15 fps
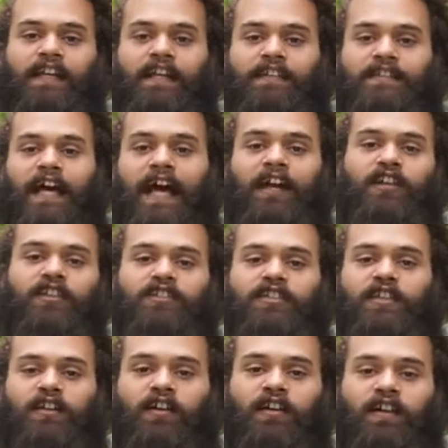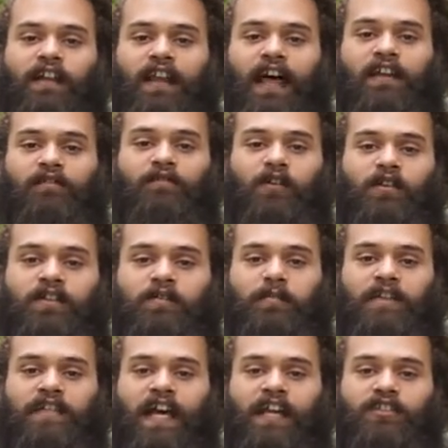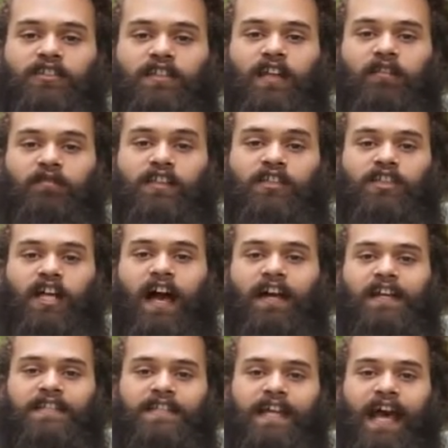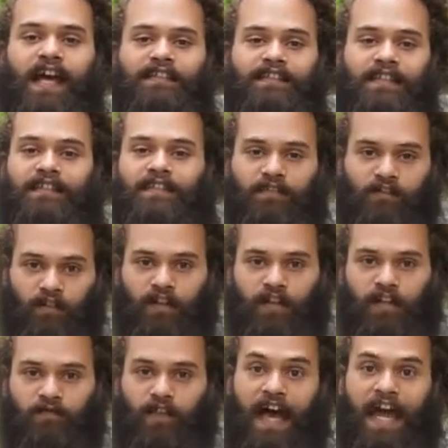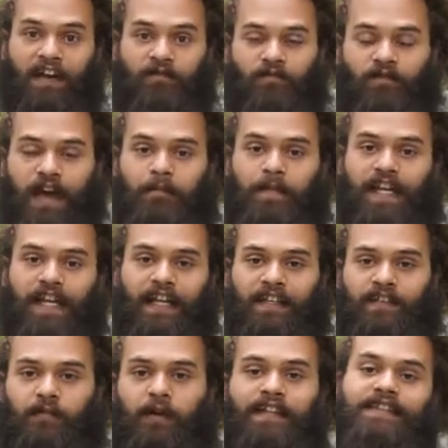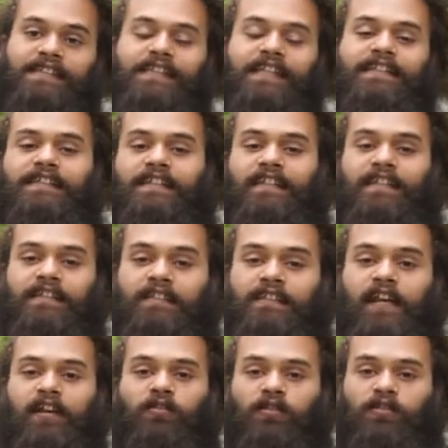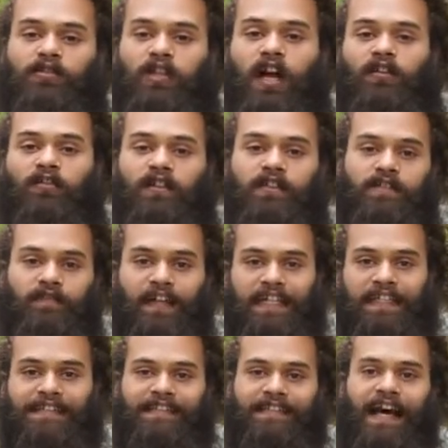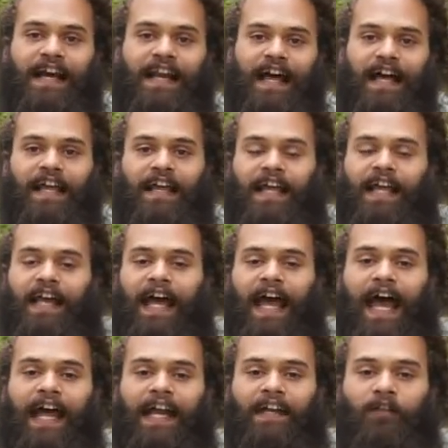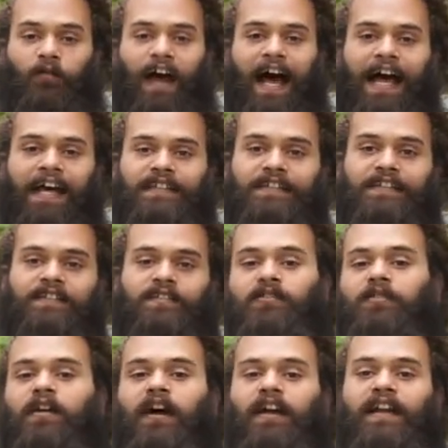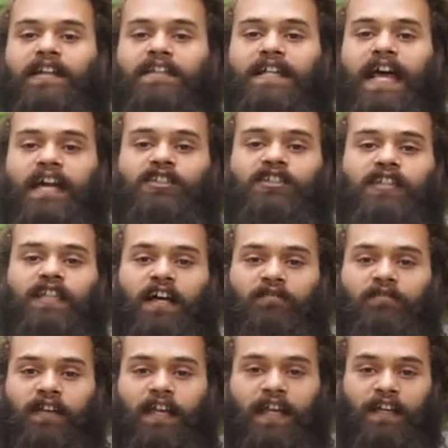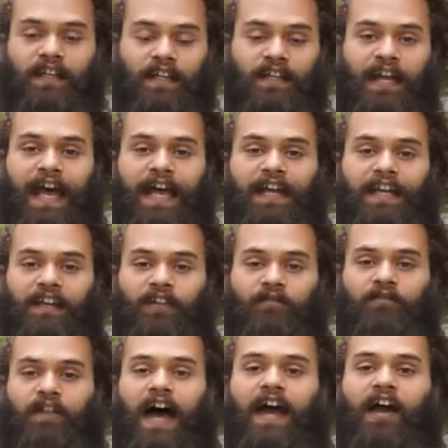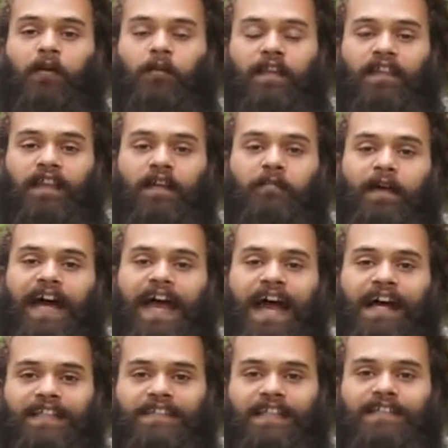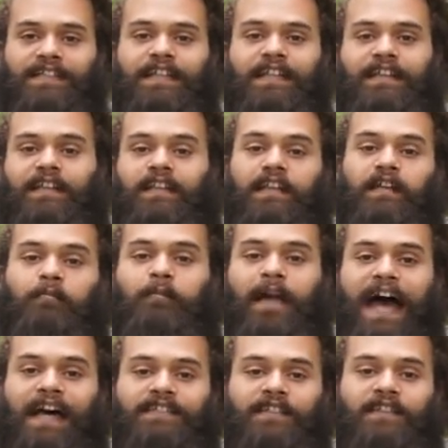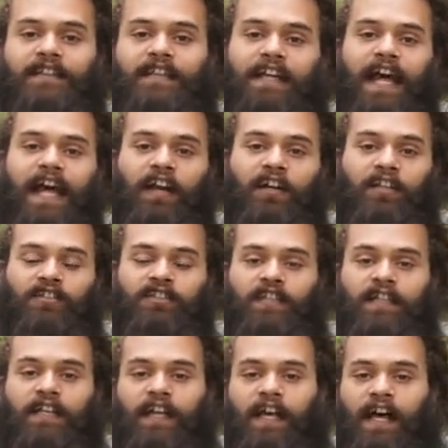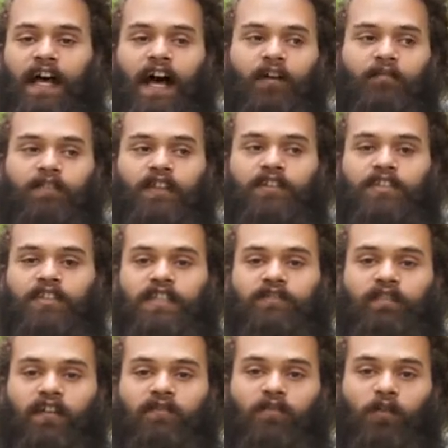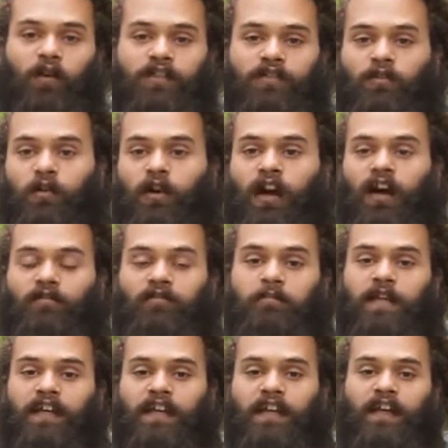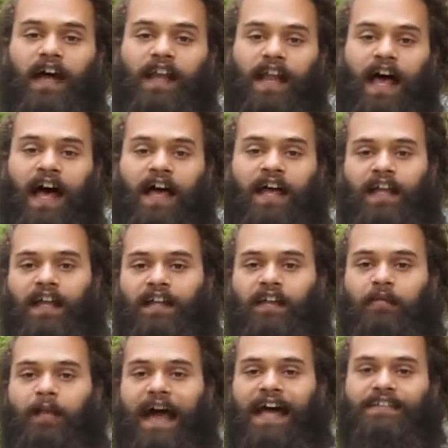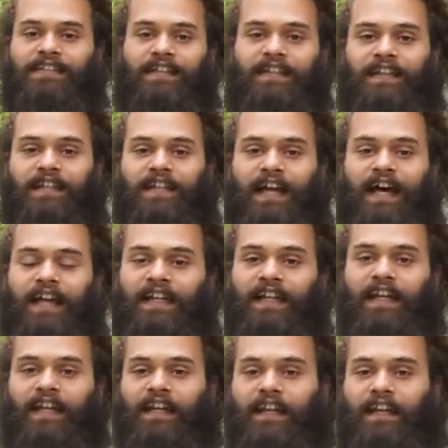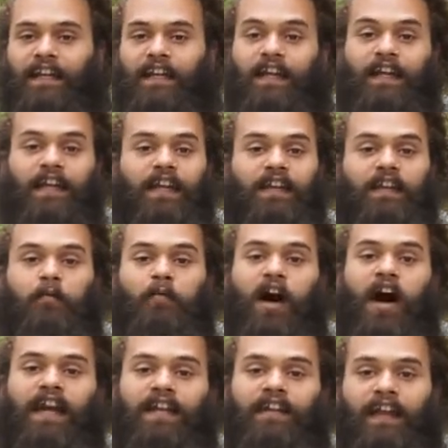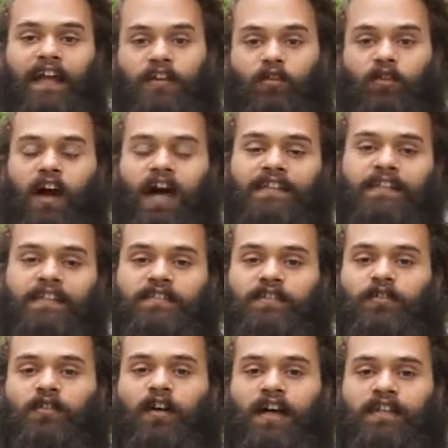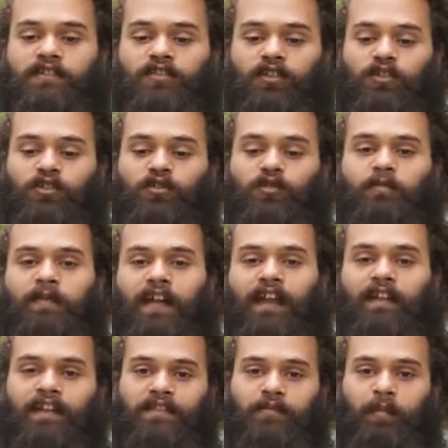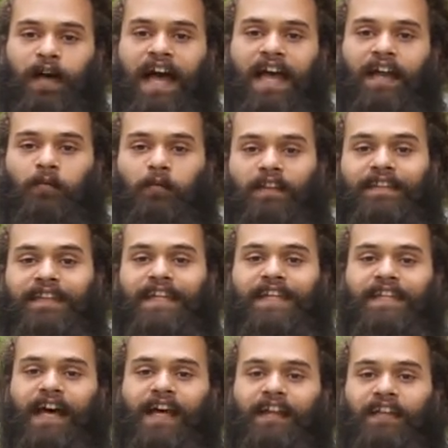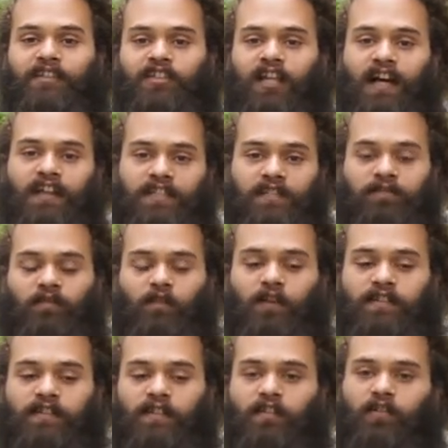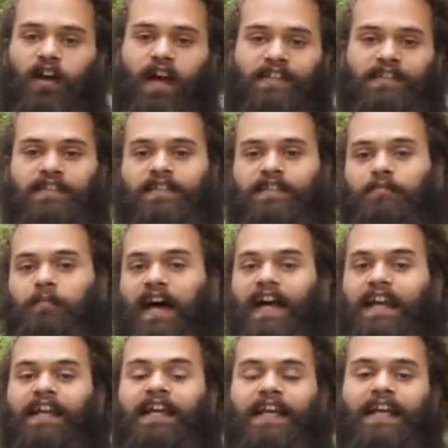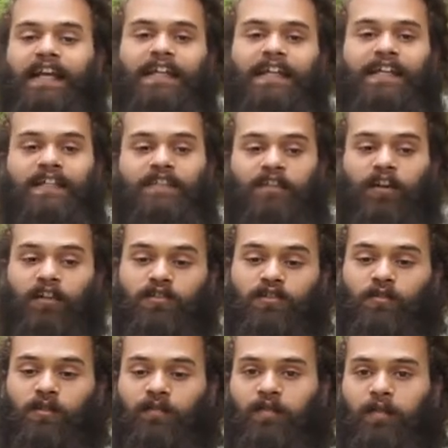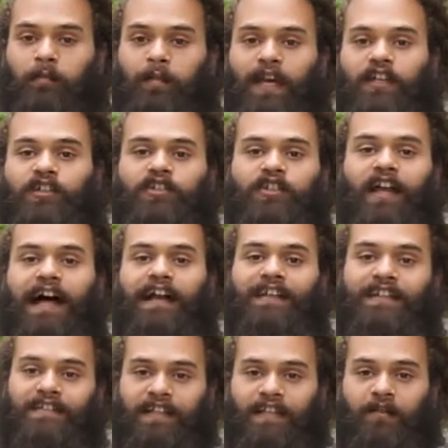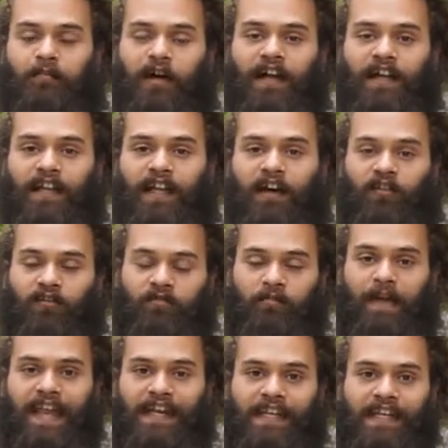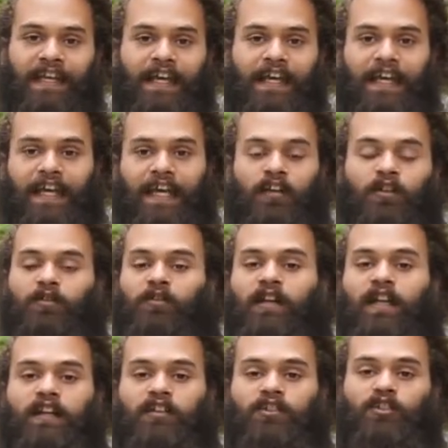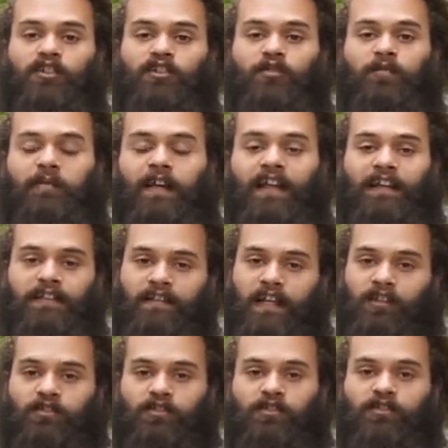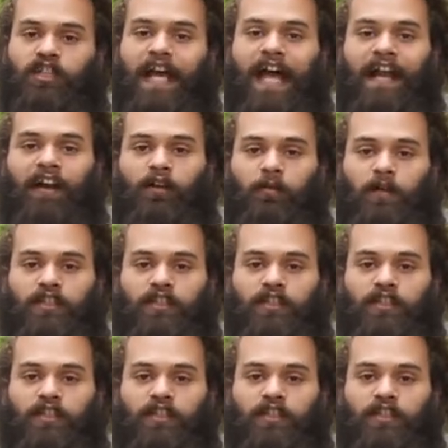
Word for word: this energy or the life force potential of the Shakti essence or the divine feminine is what sits in the sacral chakra Svadhisthana and rises through our intention of igniting the fire within by accessing the masculine energy of the Shiva force or of Pingala, the masculine nadi in the in the body that crosses across Sushumna, the spine, with Ida, the Shakti force across the spine. These are two of the major nadis in the body out of many, including the Sushumna, the central channel,